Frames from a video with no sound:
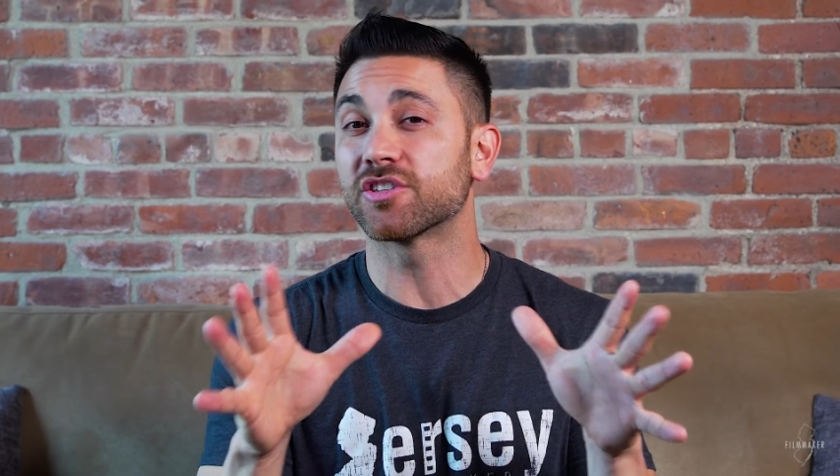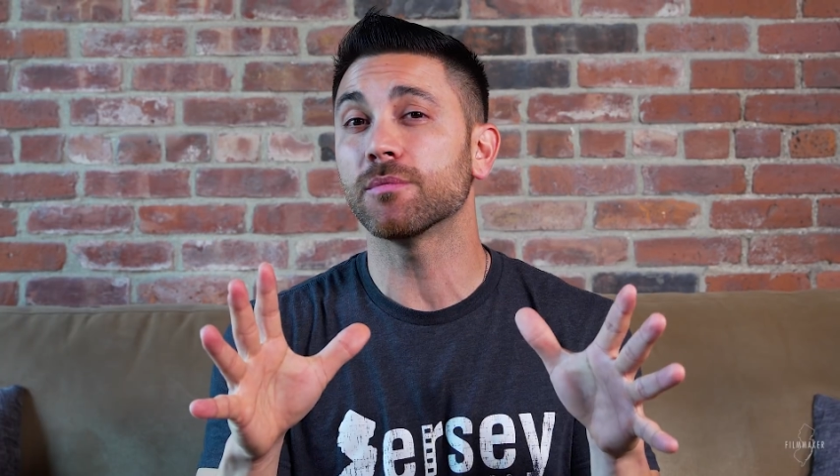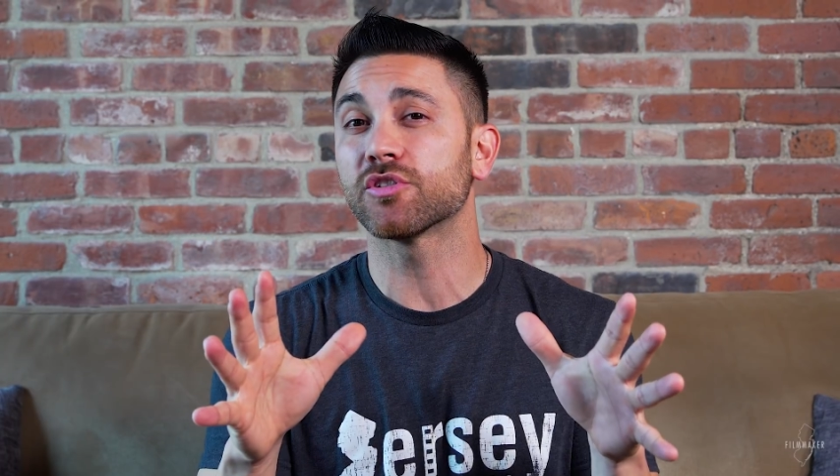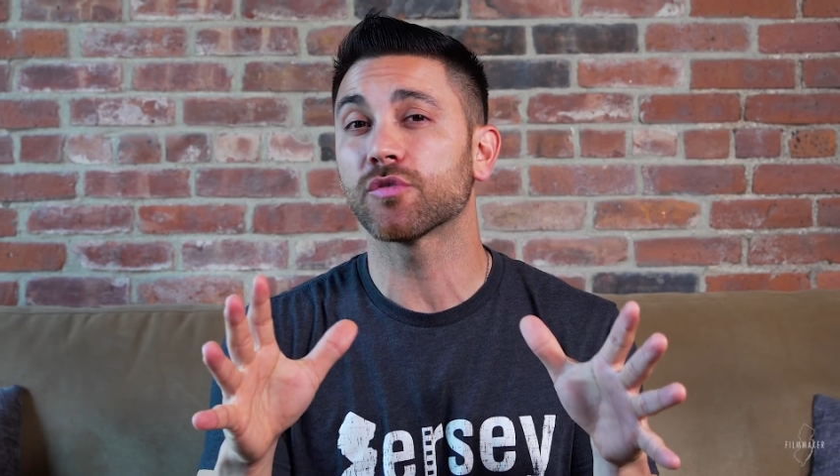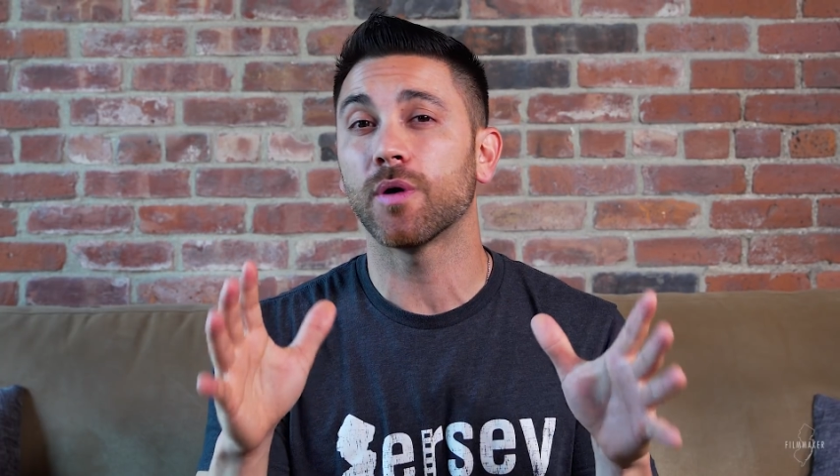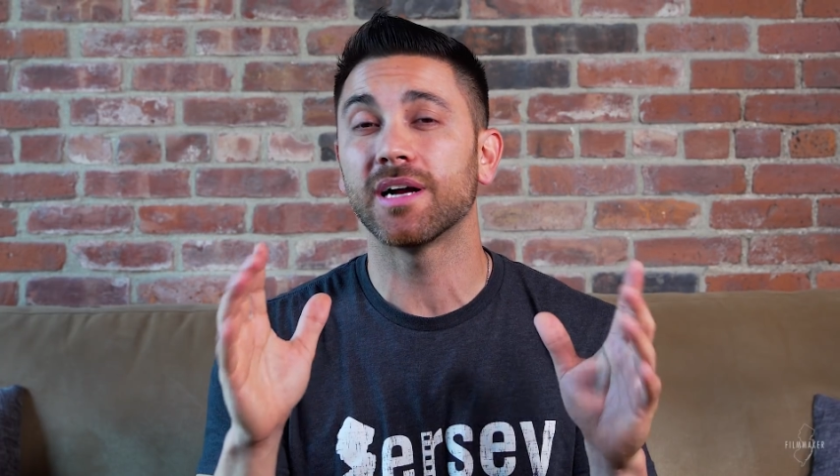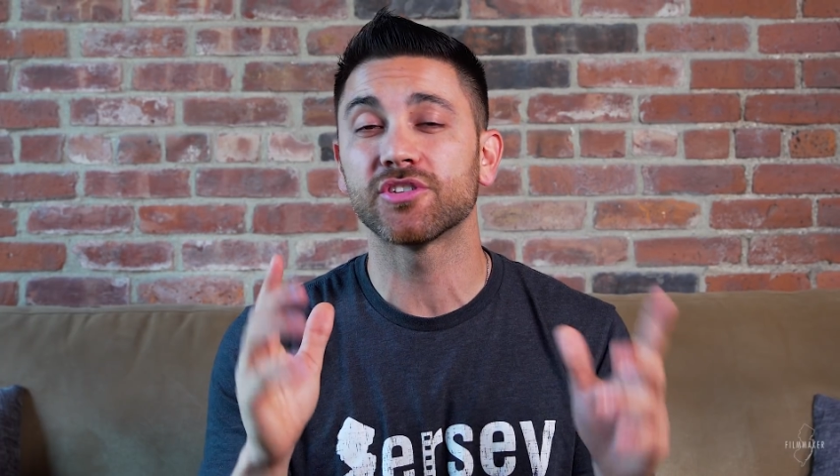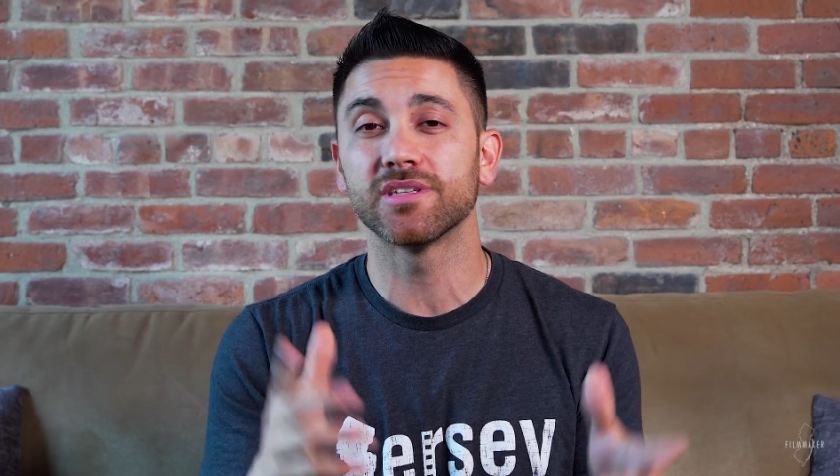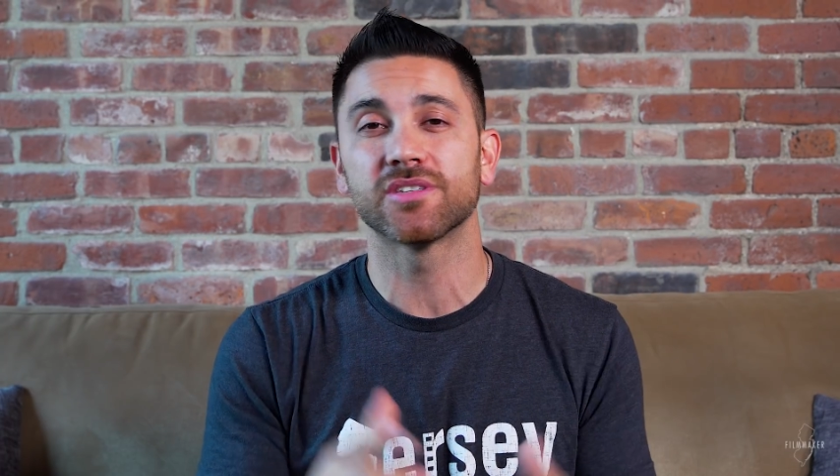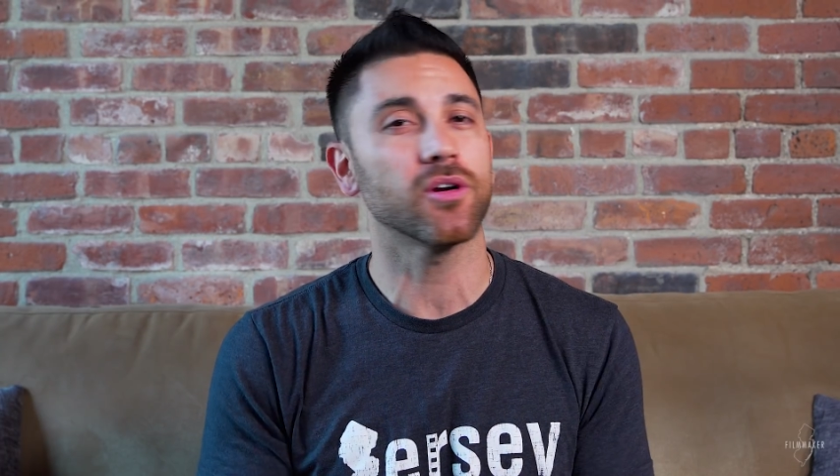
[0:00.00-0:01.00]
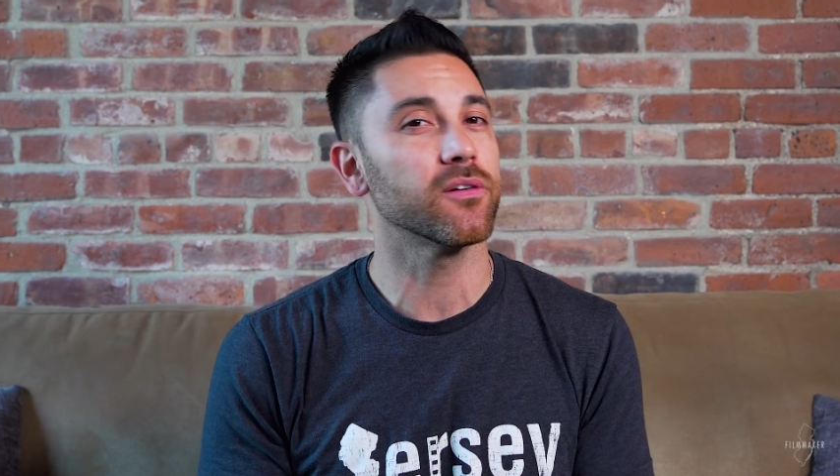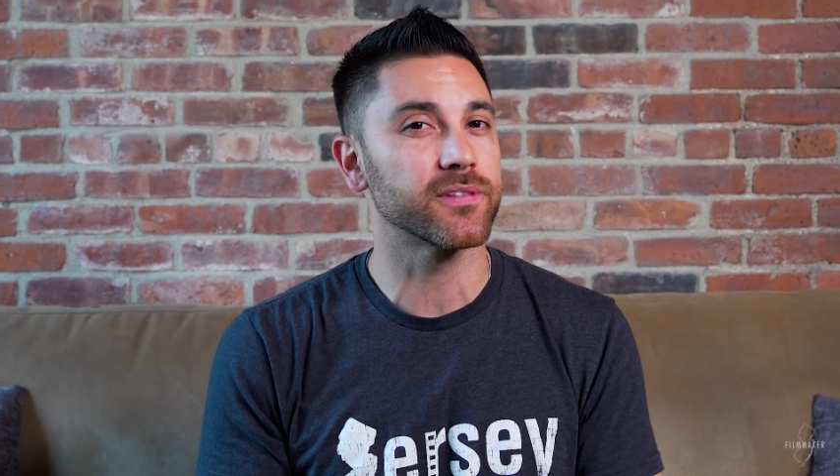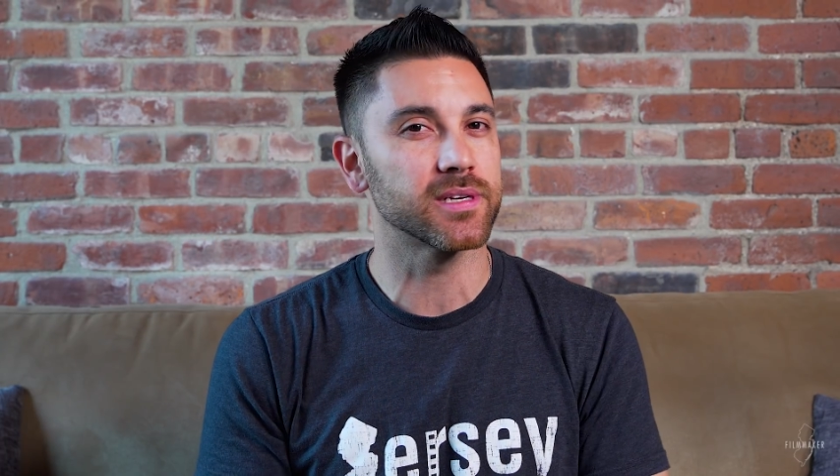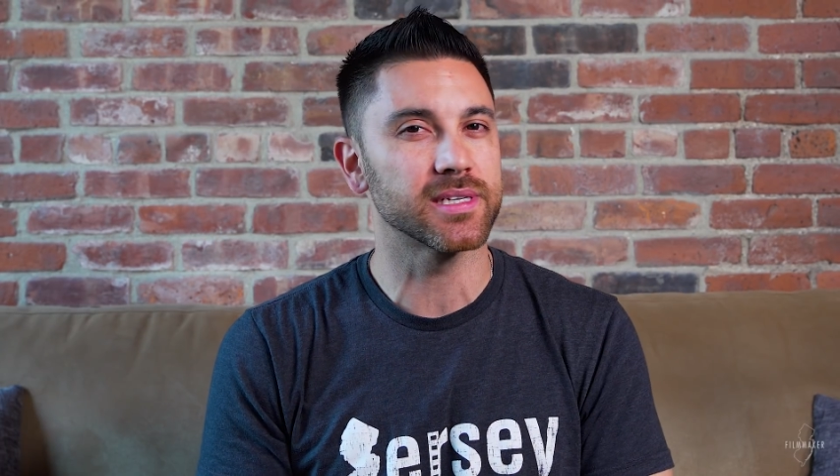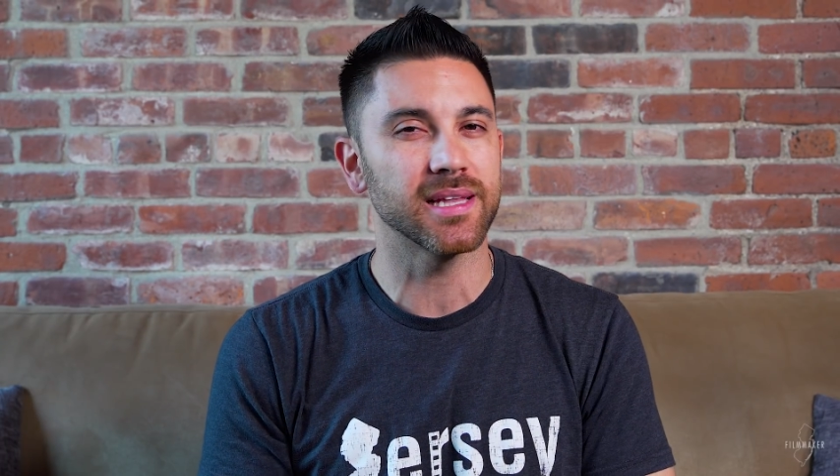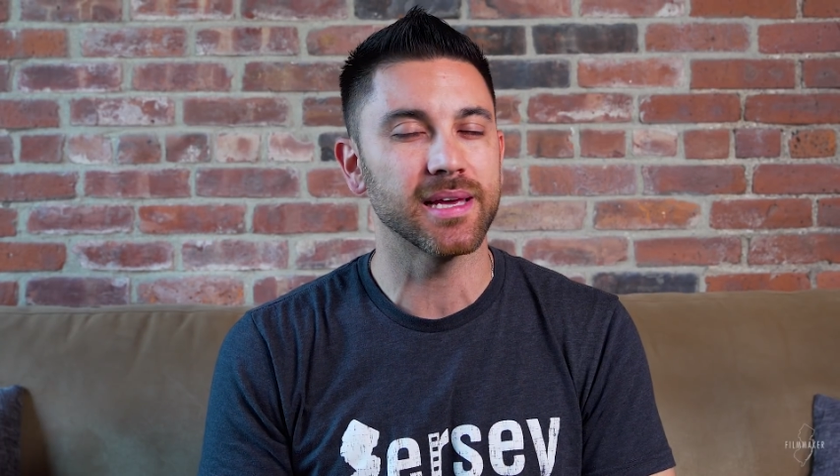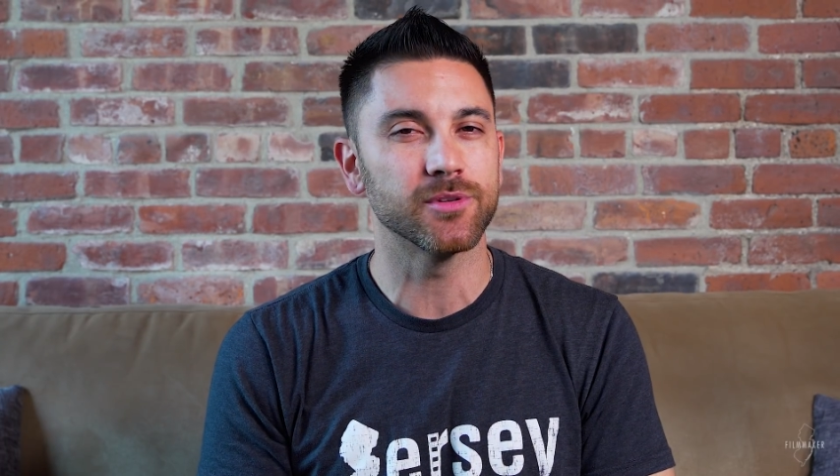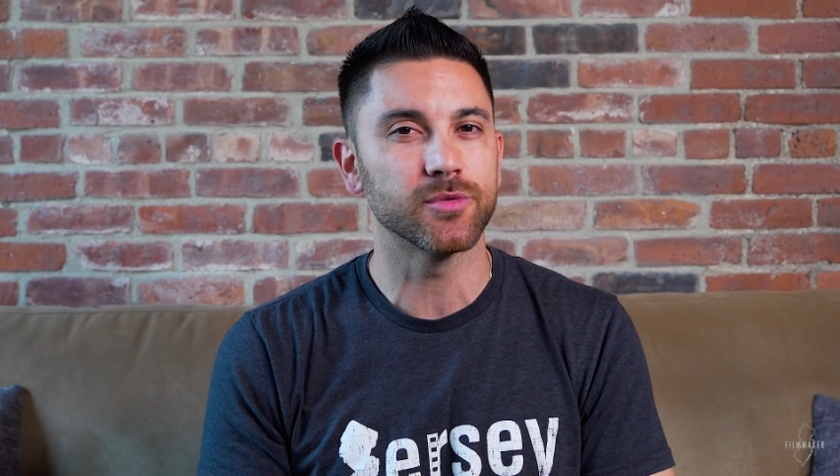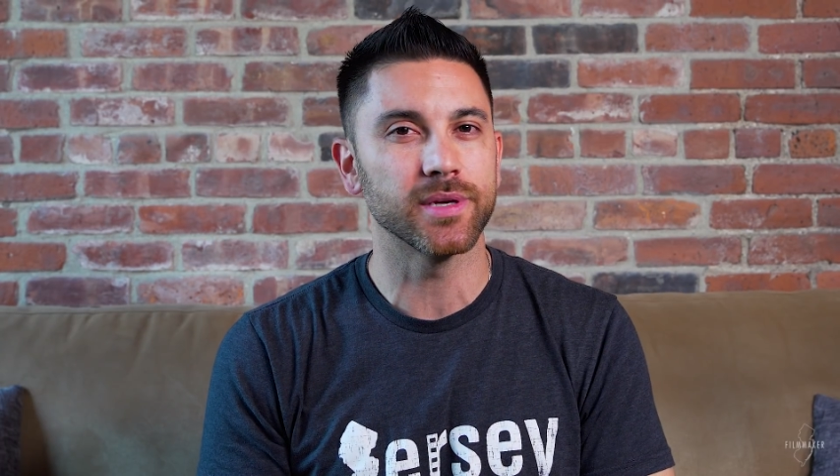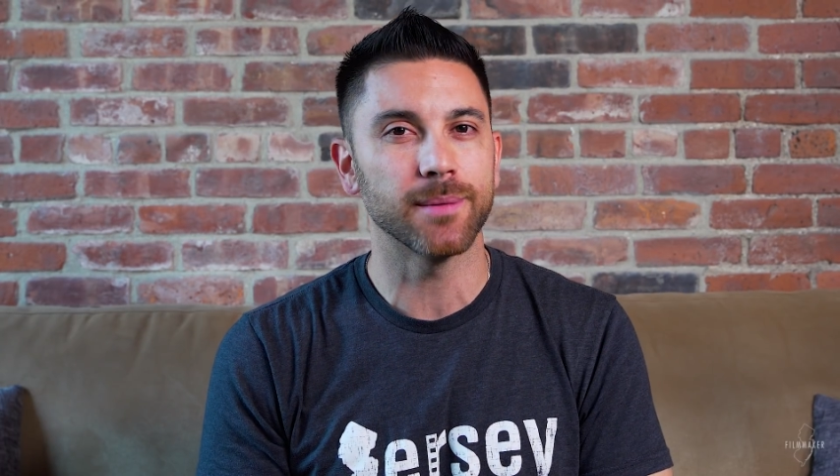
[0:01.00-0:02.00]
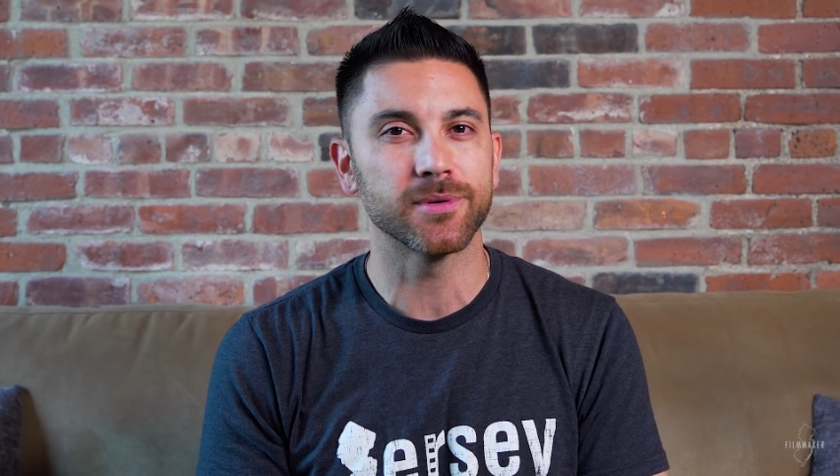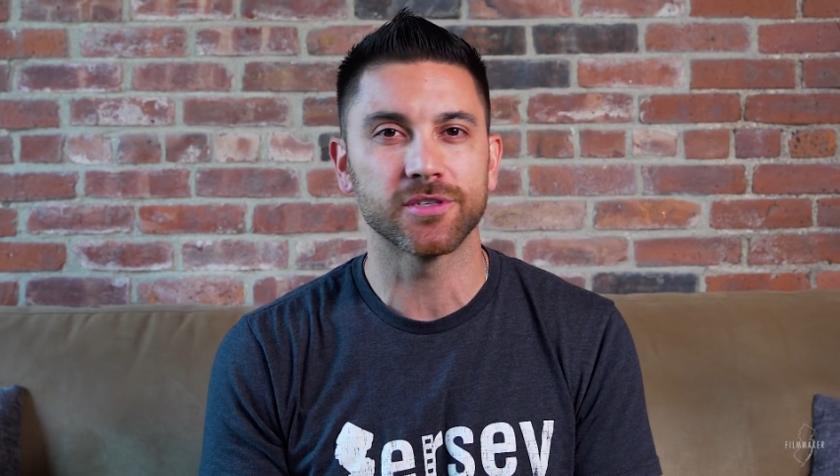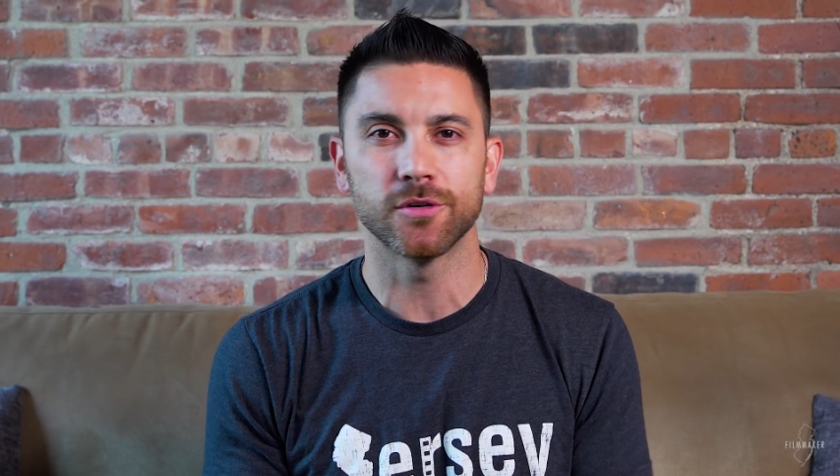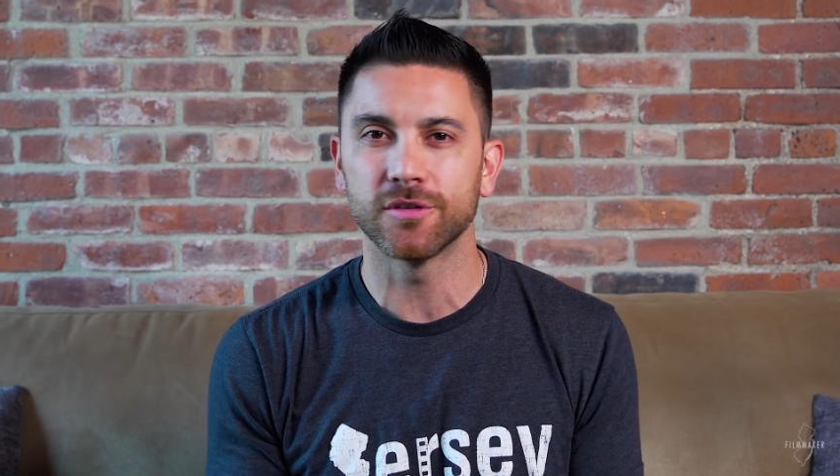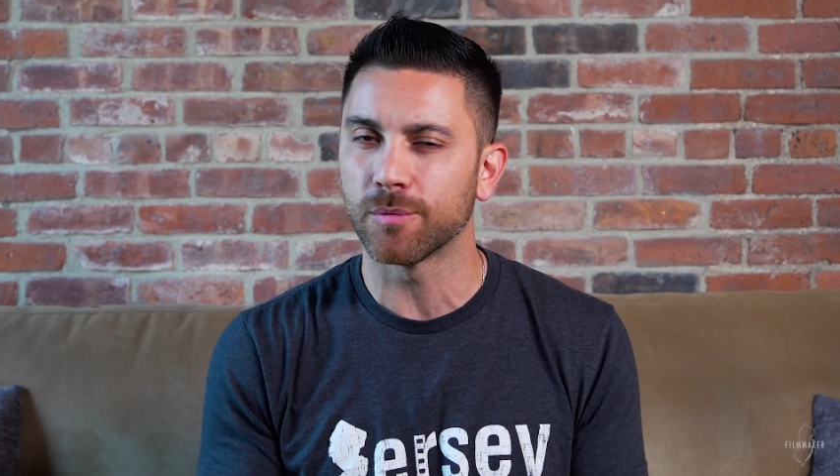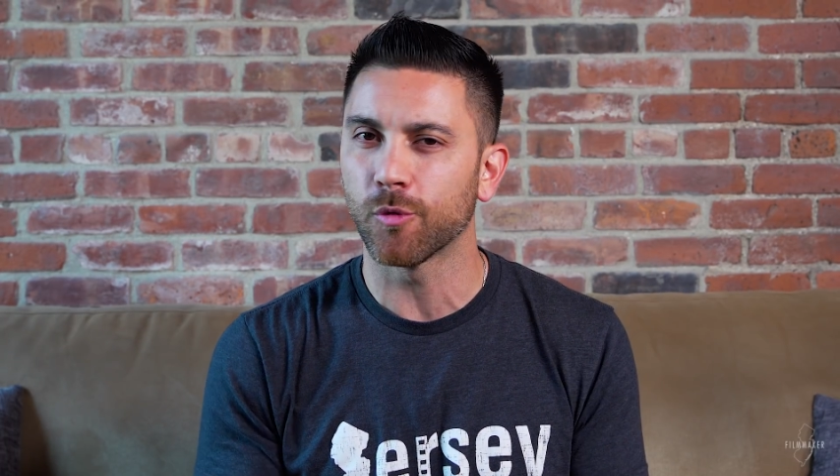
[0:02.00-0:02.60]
so much for watching. Sorry for the delay between episodes.